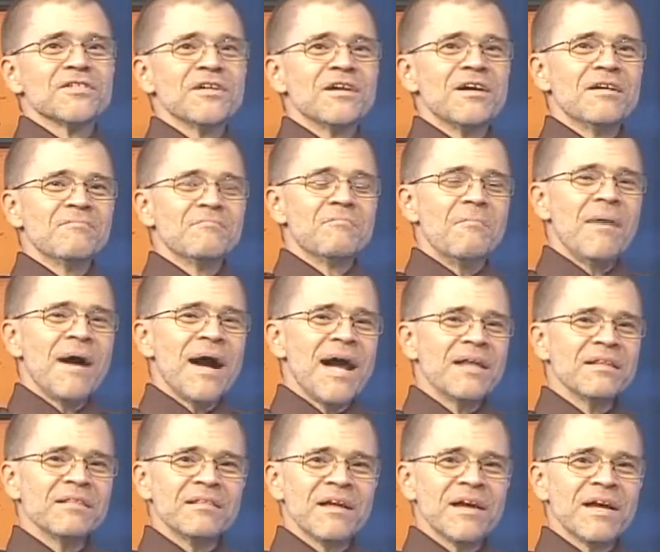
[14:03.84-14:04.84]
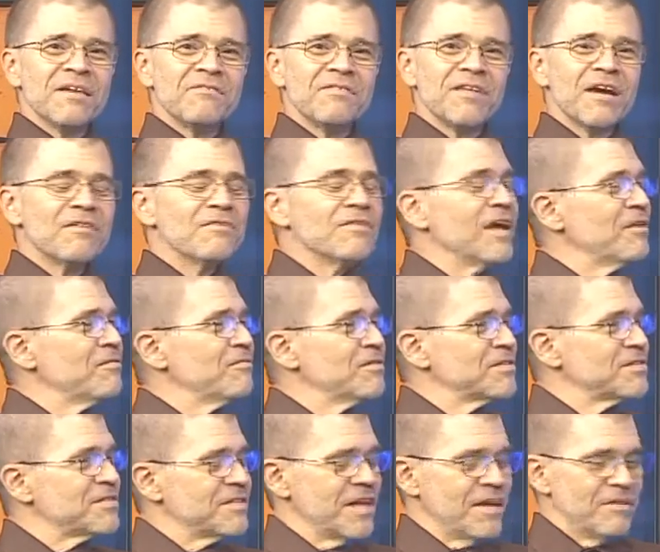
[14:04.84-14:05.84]
song "My Life." That
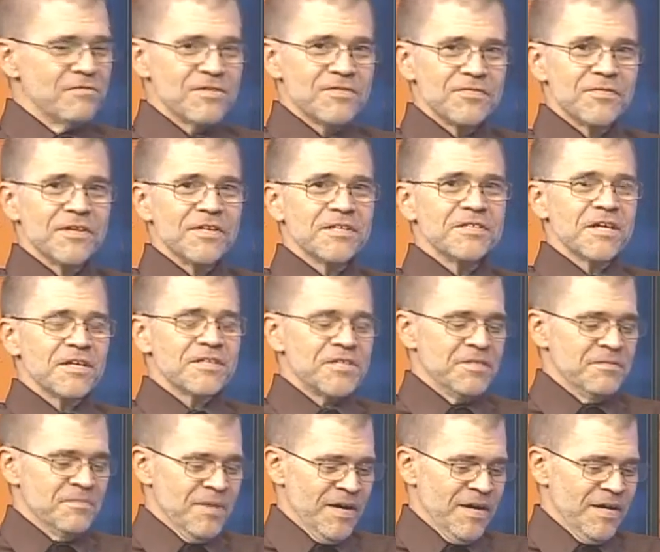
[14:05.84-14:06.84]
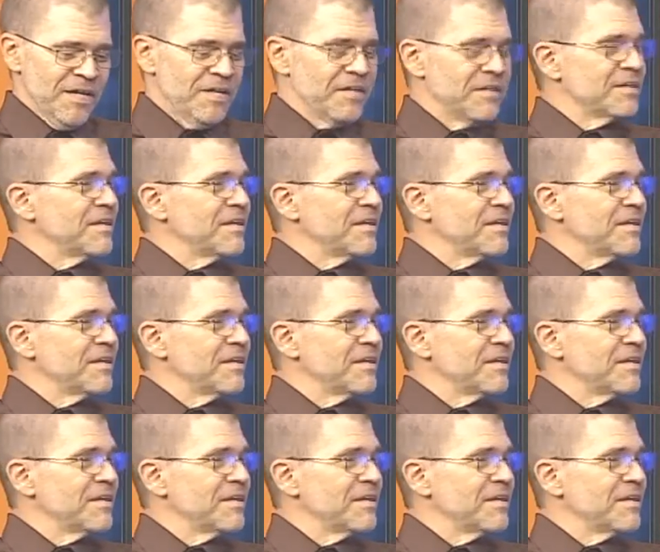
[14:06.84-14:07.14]
was very touching, Monte,